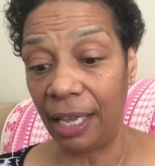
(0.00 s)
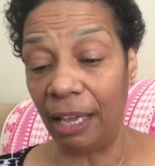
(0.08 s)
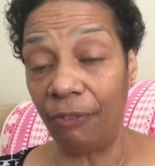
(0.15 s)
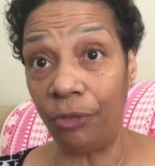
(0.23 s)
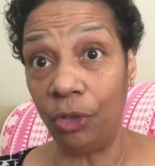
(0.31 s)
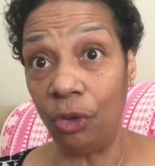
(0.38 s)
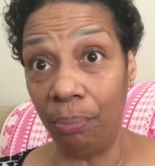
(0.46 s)

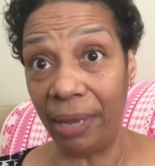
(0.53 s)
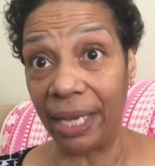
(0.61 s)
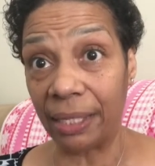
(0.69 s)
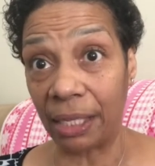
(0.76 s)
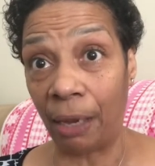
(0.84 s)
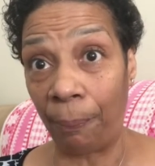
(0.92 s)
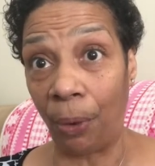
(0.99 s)
If you
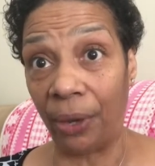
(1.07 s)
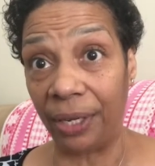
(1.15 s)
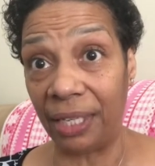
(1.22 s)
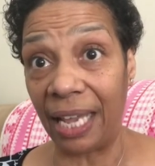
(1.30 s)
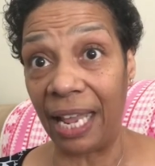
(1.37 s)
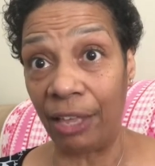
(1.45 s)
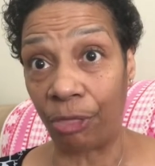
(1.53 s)
mess up
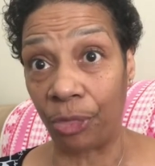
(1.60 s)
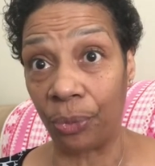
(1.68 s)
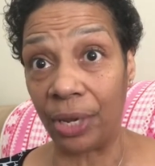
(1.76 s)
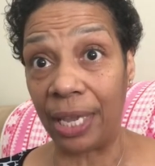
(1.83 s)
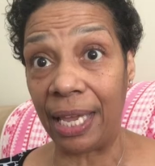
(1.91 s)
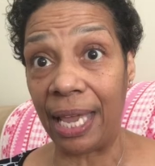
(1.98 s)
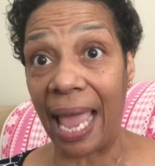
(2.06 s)
on day
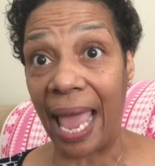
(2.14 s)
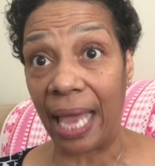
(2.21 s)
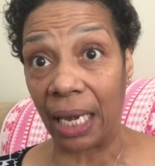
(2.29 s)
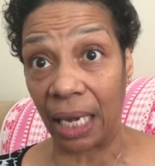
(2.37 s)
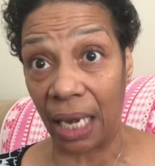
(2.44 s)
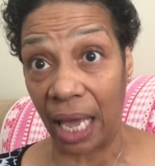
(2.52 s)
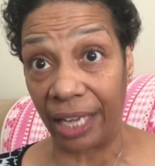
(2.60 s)
3
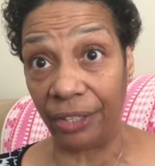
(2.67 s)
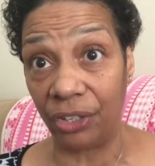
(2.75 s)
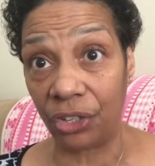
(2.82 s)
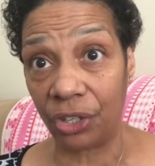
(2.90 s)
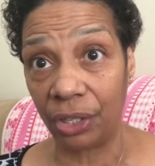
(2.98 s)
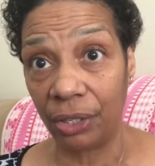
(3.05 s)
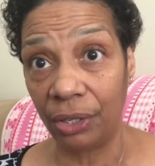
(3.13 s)
at
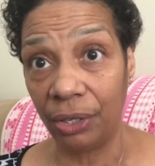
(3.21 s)
lunch,